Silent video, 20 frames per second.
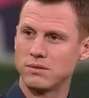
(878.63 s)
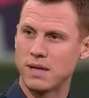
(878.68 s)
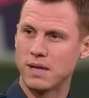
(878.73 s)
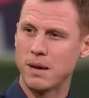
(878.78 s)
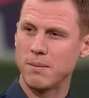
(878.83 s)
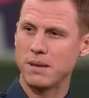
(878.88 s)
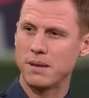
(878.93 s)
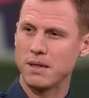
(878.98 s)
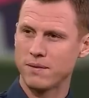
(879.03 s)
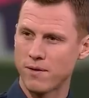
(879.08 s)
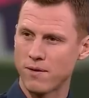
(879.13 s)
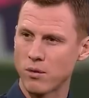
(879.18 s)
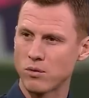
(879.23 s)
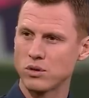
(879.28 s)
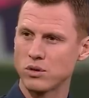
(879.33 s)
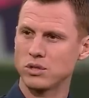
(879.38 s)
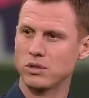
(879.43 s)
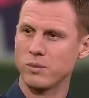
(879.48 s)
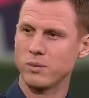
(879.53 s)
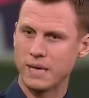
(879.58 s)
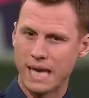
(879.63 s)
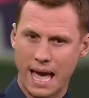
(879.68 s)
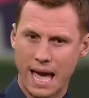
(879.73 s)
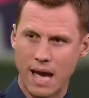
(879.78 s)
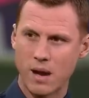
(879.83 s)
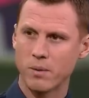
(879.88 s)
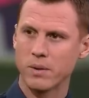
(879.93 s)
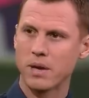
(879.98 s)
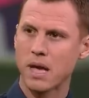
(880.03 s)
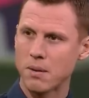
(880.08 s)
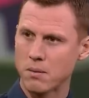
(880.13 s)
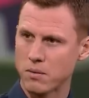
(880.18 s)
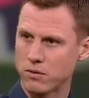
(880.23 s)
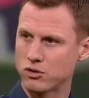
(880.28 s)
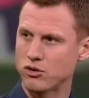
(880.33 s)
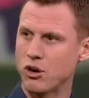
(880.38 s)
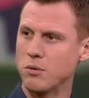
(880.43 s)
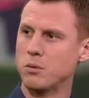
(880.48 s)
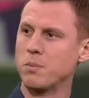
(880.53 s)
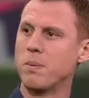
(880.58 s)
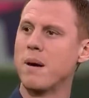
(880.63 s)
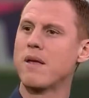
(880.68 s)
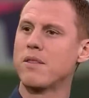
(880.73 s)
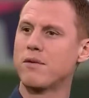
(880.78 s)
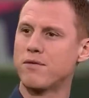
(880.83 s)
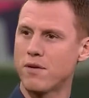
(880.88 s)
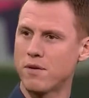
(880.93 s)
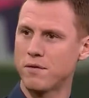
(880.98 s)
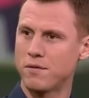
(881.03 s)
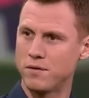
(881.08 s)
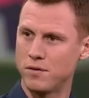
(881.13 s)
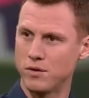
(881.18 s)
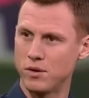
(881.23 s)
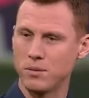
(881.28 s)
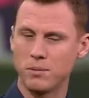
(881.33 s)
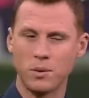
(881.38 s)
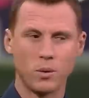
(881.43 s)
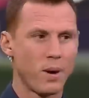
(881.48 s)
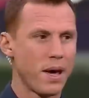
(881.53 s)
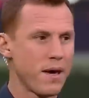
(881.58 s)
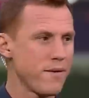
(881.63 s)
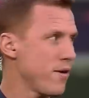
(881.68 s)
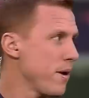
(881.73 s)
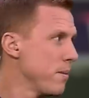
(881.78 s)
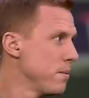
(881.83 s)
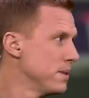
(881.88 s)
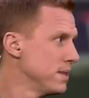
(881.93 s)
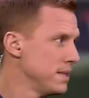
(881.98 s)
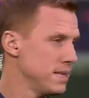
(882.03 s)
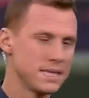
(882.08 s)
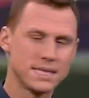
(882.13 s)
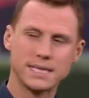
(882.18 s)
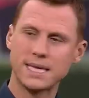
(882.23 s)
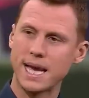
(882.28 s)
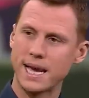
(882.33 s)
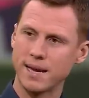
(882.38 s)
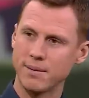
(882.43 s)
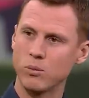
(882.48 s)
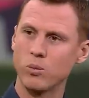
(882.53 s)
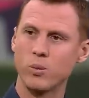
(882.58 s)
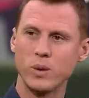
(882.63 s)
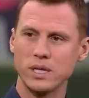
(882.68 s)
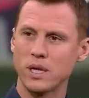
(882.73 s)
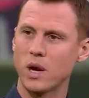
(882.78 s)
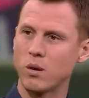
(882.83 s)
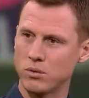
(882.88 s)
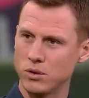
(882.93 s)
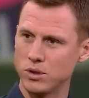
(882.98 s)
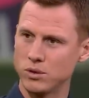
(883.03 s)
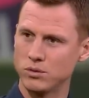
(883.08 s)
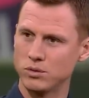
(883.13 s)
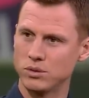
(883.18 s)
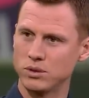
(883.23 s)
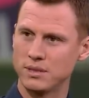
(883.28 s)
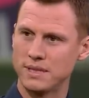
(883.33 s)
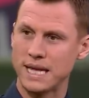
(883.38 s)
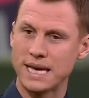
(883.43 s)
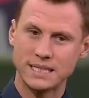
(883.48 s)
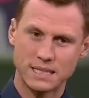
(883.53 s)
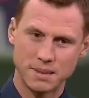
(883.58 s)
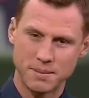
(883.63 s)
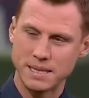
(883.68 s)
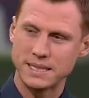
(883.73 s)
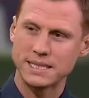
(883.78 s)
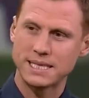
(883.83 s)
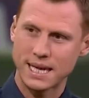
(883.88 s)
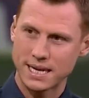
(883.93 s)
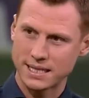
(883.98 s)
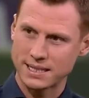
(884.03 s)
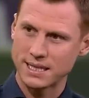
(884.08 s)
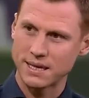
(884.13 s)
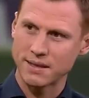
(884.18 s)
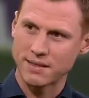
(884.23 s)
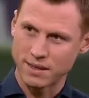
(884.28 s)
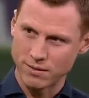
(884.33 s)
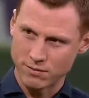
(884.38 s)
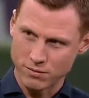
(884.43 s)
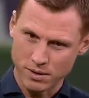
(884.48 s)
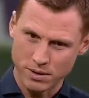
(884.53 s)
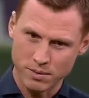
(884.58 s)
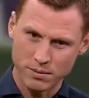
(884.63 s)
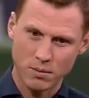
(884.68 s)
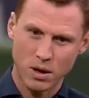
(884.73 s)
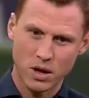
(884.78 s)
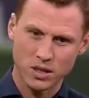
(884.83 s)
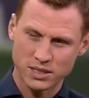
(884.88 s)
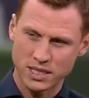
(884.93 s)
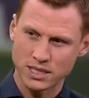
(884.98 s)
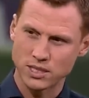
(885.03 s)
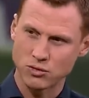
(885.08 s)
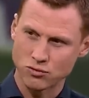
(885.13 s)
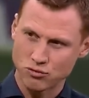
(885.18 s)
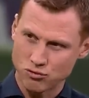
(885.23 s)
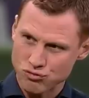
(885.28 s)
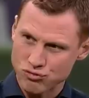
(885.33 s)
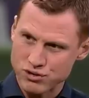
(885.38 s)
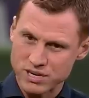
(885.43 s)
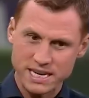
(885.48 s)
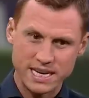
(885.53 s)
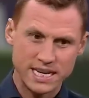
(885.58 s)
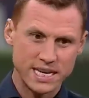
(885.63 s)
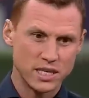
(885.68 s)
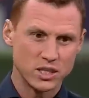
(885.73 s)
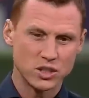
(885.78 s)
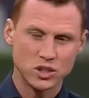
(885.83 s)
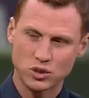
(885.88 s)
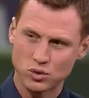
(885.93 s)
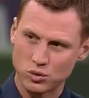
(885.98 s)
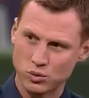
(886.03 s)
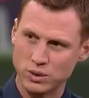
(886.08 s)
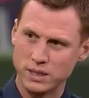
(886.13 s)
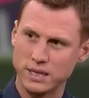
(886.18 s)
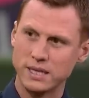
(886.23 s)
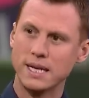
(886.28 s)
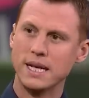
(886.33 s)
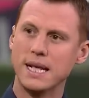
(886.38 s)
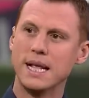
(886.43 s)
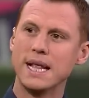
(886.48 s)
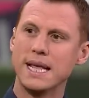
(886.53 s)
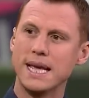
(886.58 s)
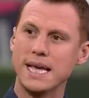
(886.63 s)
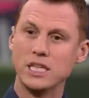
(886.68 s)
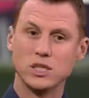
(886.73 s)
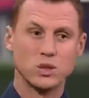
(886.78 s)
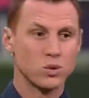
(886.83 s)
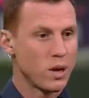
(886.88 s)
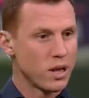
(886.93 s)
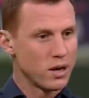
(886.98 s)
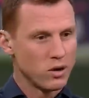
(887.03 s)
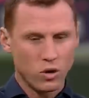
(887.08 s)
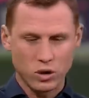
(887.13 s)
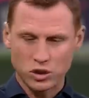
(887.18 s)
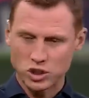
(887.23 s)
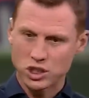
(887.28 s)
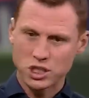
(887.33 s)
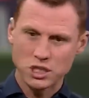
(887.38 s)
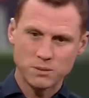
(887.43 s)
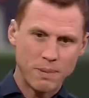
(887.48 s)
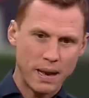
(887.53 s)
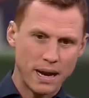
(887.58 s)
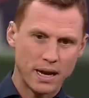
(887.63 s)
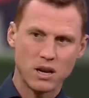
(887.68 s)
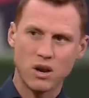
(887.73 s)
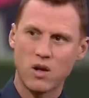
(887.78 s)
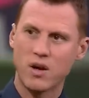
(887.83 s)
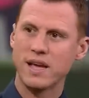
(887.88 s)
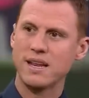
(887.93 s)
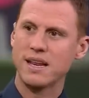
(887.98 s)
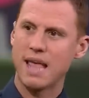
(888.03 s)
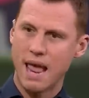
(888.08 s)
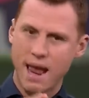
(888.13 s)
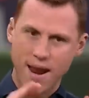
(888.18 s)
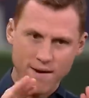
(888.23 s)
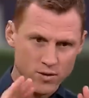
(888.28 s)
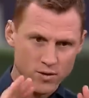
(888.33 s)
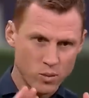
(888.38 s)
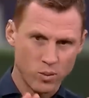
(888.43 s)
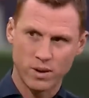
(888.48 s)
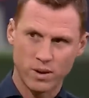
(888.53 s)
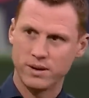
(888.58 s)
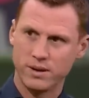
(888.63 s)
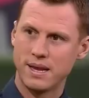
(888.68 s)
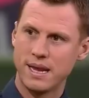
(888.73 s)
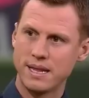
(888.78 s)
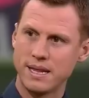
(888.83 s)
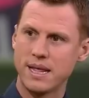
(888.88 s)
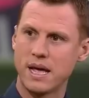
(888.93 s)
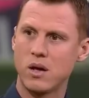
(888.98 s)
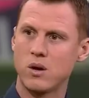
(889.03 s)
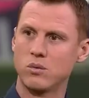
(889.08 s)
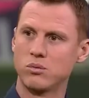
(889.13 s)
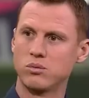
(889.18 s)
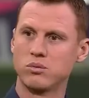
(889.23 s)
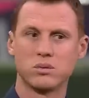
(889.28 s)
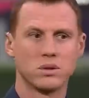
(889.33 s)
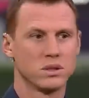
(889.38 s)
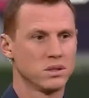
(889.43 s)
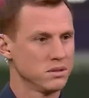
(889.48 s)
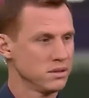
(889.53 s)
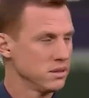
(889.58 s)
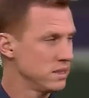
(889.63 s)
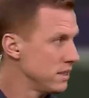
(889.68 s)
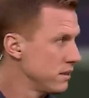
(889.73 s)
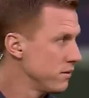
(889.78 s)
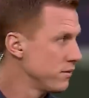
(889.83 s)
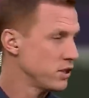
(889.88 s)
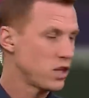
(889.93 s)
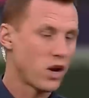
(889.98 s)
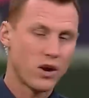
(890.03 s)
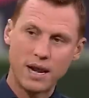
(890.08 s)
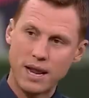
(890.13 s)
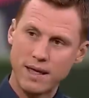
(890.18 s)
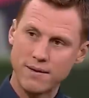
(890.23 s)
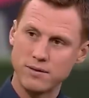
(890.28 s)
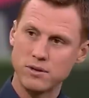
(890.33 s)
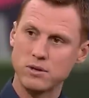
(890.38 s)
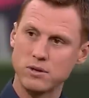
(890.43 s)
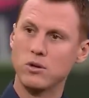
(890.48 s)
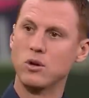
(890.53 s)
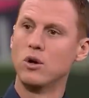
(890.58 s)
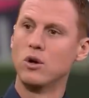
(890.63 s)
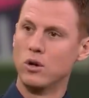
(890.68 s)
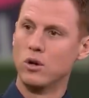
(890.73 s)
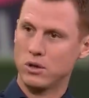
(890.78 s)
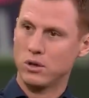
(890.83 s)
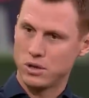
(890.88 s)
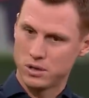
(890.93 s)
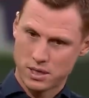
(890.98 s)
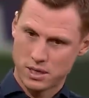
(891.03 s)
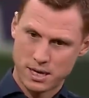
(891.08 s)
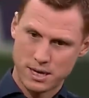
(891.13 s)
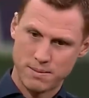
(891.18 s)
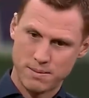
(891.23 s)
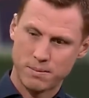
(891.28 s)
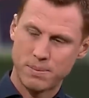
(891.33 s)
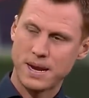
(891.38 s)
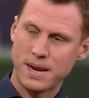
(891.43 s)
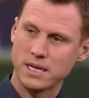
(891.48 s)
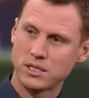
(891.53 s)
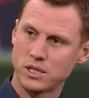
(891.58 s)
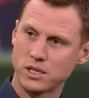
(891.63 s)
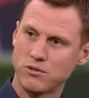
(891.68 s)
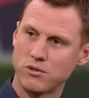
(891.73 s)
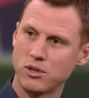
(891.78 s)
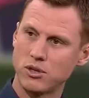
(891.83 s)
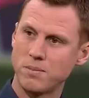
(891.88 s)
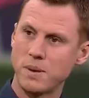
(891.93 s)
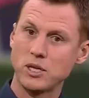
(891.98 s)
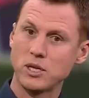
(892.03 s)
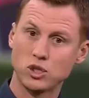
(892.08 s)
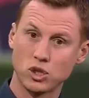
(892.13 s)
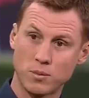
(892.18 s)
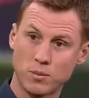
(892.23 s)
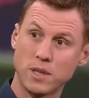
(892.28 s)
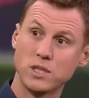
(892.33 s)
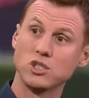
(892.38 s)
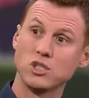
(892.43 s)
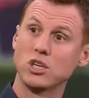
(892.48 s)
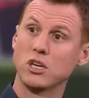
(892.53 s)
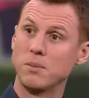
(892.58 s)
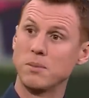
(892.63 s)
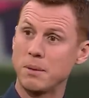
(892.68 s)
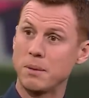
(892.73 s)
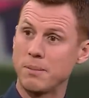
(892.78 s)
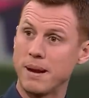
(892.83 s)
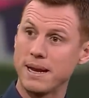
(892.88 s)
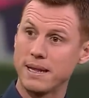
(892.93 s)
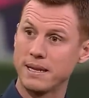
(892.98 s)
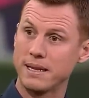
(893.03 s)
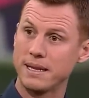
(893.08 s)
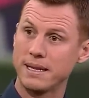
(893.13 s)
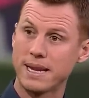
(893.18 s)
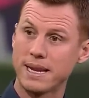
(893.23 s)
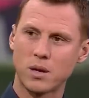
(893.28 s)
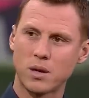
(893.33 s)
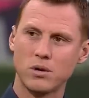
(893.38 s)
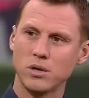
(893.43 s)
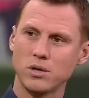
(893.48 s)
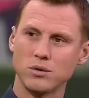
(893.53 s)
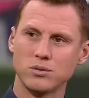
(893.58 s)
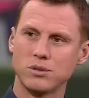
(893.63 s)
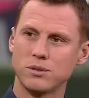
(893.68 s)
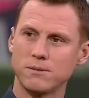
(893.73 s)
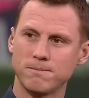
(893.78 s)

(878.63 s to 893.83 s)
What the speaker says: That'll be their focus. We get out, we come off the traps, we play on the front foot, but whatever happens in this game, we don't lose. That's the mentality I think that Arteta's really installing into it. Not just his back line, everyone in that whole starting 11. Players that are on the bench are the ones that are going to be playing. They don't want to lose.